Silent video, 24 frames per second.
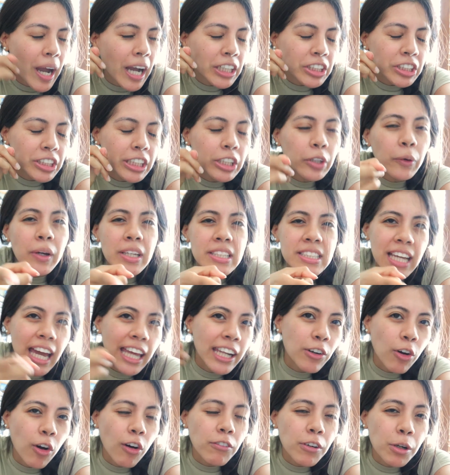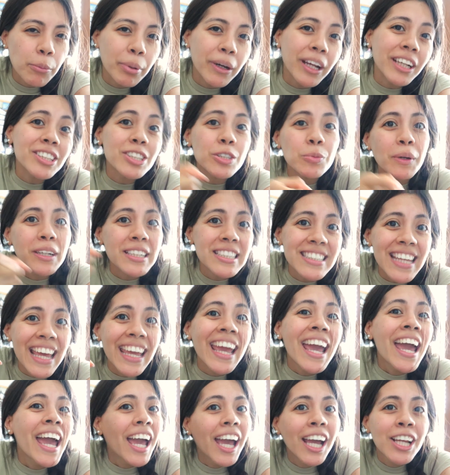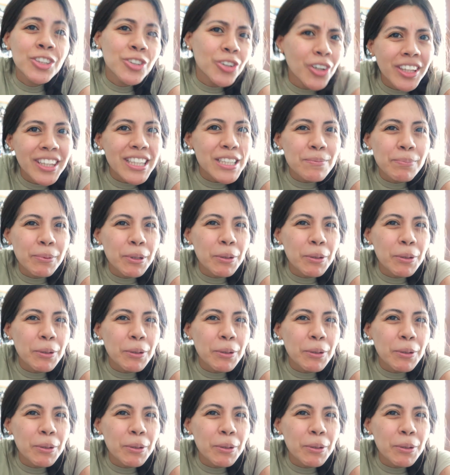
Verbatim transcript: Actually, no, it's kind of over, but I just want to say, enjoy these